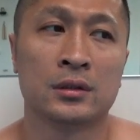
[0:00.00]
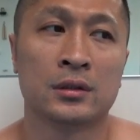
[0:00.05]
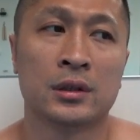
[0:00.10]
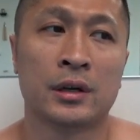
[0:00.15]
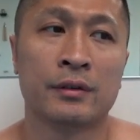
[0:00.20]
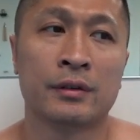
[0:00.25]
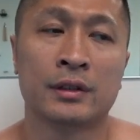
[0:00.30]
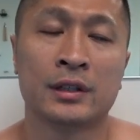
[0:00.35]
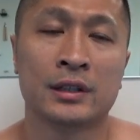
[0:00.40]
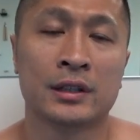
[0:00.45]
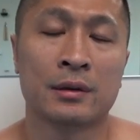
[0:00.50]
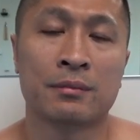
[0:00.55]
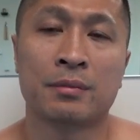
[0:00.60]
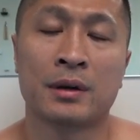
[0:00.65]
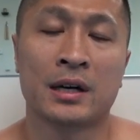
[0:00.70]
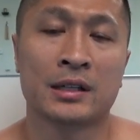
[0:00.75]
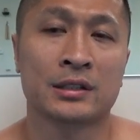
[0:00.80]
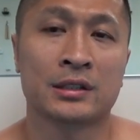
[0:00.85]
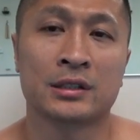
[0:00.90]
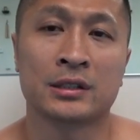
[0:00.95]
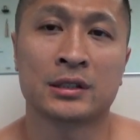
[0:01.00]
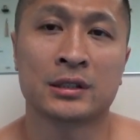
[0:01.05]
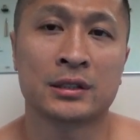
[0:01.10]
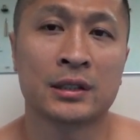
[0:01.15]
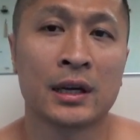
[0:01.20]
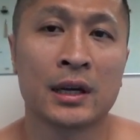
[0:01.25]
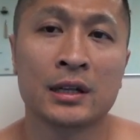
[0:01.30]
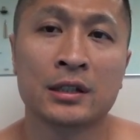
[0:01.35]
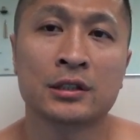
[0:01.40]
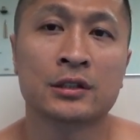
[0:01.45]
everything that boxing
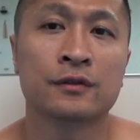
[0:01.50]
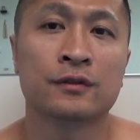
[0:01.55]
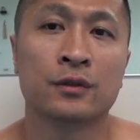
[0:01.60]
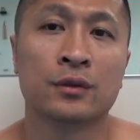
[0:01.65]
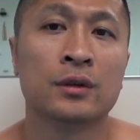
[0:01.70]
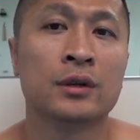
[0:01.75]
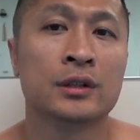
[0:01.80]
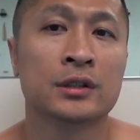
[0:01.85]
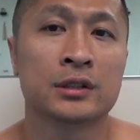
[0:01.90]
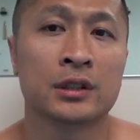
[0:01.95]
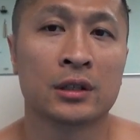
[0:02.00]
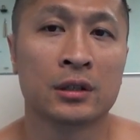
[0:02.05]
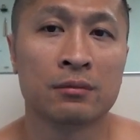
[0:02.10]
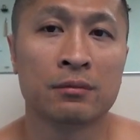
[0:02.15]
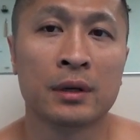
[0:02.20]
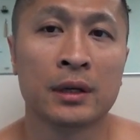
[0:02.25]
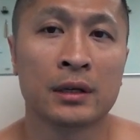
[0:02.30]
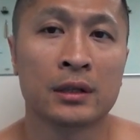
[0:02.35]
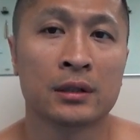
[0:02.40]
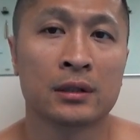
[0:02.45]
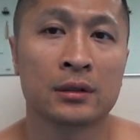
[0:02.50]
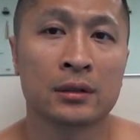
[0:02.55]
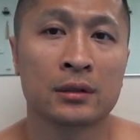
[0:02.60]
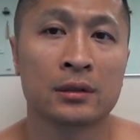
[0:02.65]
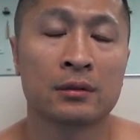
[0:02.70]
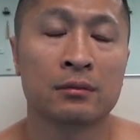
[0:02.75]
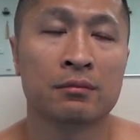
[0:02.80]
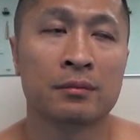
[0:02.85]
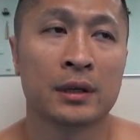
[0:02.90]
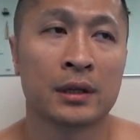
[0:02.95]
stands for, is gonna make
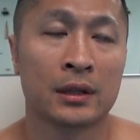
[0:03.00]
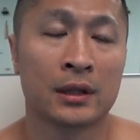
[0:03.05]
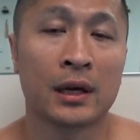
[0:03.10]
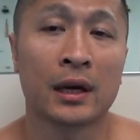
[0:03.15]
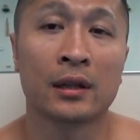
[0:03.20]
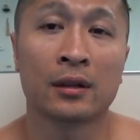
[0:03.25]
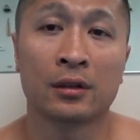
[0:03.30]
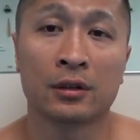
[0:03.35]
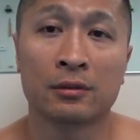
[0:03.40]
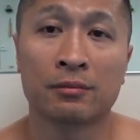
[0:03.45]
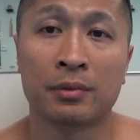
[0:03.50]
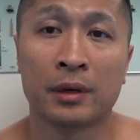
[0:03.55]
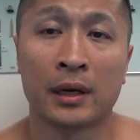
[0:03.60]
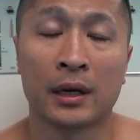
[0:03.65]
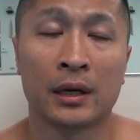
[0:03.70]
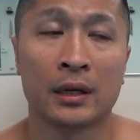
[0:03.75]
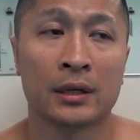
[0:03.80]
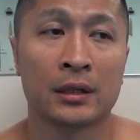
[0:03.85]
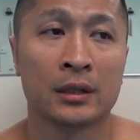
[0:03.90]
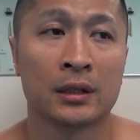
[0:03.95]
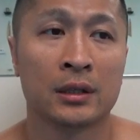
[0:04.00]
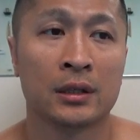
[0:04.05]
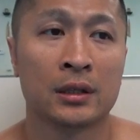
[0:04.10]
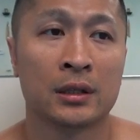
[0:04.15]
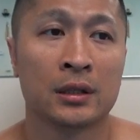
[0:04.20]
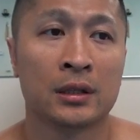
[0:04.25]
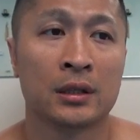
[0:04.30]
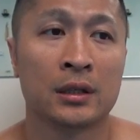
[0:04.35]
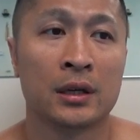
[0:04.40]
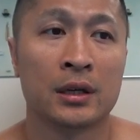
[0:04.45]
make that look bad.
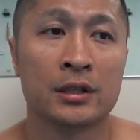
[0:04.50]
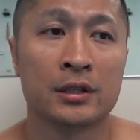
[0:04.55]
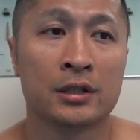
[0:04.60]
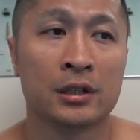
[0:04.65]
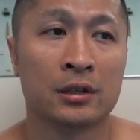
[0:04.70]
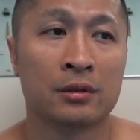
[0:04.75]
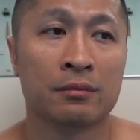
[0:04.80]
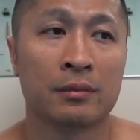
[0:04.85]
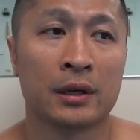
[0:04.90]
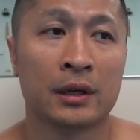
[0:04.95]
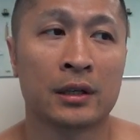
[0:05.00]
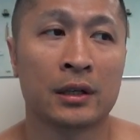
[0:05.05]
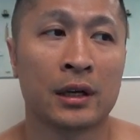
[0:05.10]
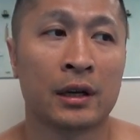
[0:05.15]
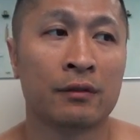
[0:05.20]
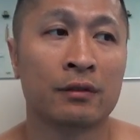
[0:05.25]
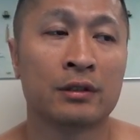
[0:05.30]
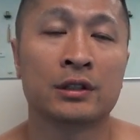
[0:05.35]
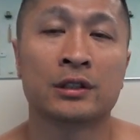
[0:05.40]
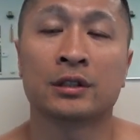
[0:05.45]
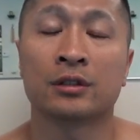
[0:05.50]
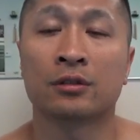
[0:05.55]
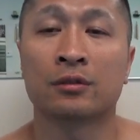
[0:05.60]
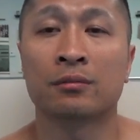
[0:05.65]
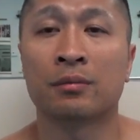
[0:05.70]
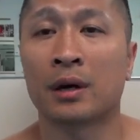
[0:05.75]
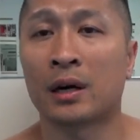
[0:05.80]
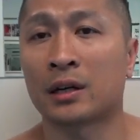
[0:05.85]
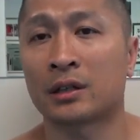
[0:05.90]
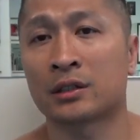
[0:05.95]
It's gonna make every single
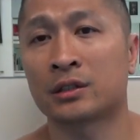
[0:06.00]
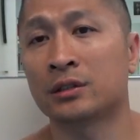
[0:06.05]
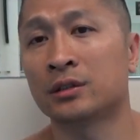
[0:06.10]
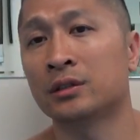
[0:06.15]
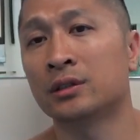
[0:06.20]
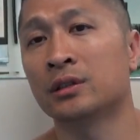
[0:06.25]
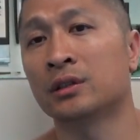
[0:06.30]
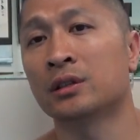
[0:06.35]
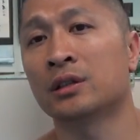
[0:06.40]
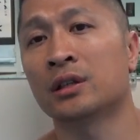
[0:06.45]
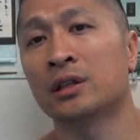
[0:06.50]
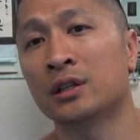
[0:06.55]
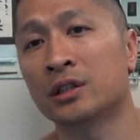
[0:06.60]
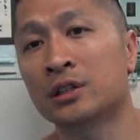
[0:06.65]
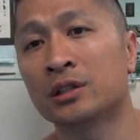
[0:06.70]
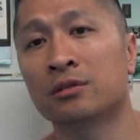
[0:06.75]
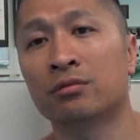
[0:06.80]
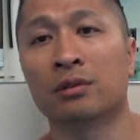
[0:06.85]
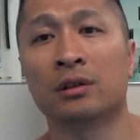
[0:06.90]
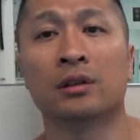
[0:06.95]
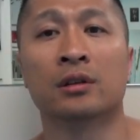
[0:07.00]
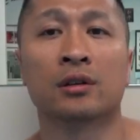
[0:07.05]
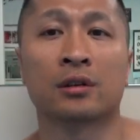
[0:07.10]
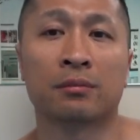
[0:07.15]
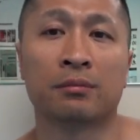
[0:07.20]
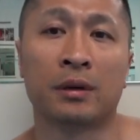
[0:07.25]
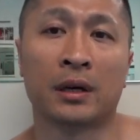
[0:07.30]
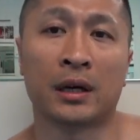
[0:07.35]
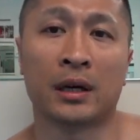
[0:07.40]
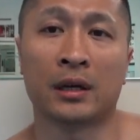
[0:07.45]
boxer in history look
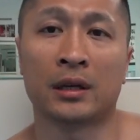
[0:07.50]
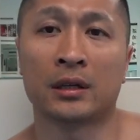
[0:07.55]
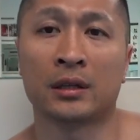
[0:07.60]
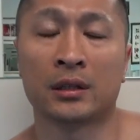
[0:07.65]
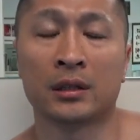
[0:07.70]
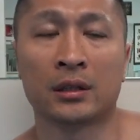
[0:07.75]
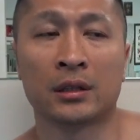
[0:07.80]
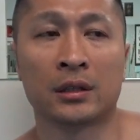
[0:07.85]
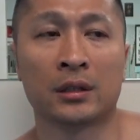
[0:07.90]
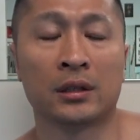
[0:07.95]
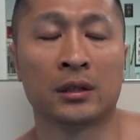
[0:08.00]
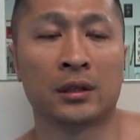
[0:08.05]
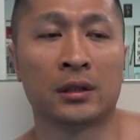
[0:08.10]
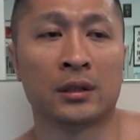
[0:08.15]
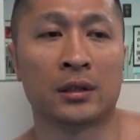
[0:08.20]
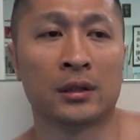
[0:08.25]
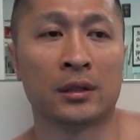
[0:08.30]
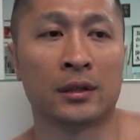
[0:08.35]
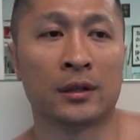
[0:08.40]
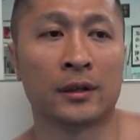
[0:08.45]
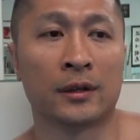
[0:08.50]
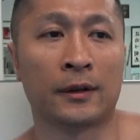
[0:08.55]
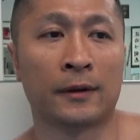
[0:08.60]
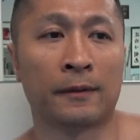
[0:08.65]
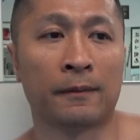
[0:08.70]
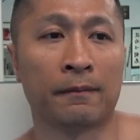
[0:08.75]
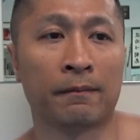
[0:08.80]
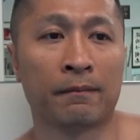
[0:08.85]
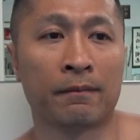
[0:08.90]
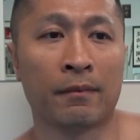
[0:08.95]
bad.
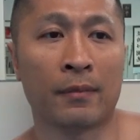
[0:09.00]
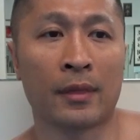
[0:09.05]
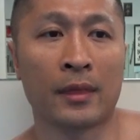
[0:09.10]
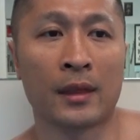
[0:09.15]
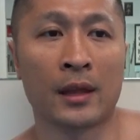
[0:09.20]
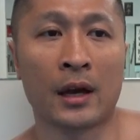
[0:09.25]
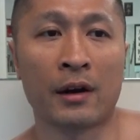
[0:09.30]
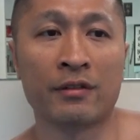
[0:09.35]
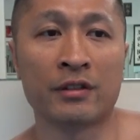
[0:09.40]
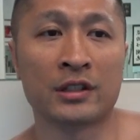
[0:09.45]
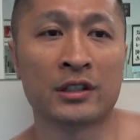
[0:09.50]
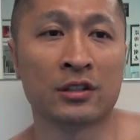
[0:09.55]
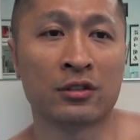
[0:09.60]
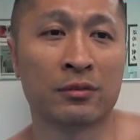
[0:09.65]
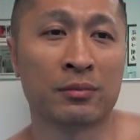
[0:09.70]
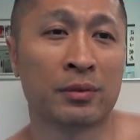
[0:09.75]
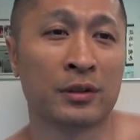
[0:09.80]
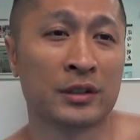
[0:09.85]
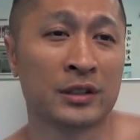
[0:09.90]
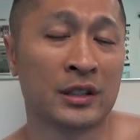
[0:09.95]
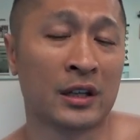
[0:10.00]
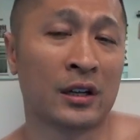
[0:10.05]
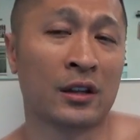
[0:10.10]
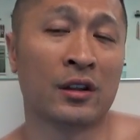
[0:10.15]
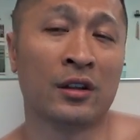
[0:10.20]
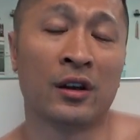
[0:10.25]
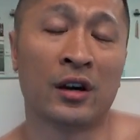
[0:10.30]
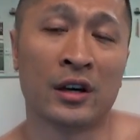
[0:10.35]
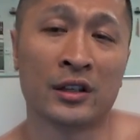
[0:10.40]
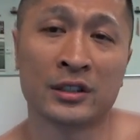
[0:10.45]
Um, every single person that
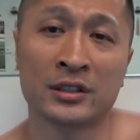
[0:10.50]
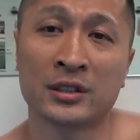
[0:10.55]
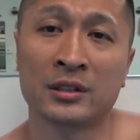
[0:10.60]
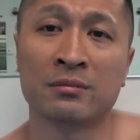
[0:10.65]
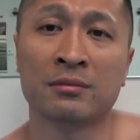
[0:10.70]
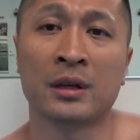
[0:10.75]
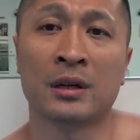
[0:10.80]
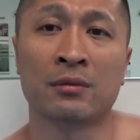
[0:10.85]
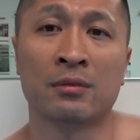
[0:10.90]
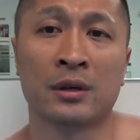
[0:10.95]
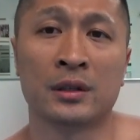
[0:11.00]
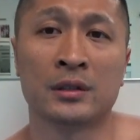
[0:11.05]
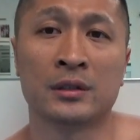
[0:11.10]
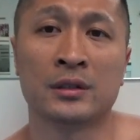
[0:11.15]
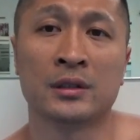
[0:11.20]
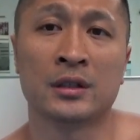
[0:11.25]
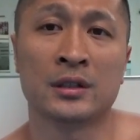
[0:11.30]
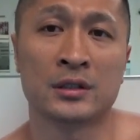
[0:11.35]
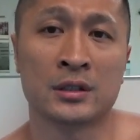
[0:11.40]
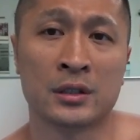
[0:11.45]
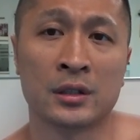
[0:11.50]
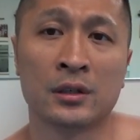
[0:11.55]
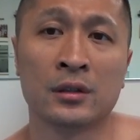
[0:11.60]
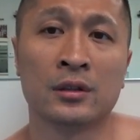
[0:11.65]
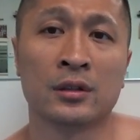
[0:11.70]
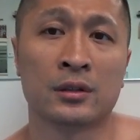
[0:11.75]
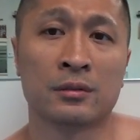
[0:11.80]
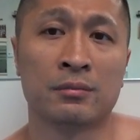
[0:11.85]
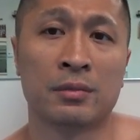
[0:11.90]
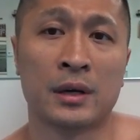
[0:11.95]
lost to Mayweather is gonna
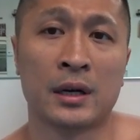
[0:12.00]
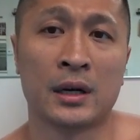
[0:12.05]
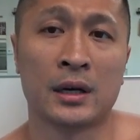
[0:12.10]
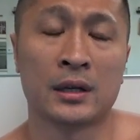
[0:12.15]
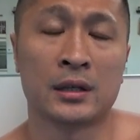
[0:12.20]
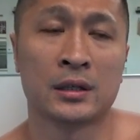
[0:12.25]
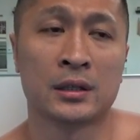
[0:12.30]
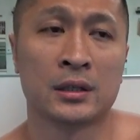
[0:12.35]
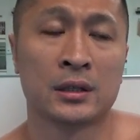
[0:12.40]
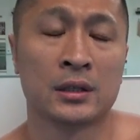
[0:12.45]
look bad.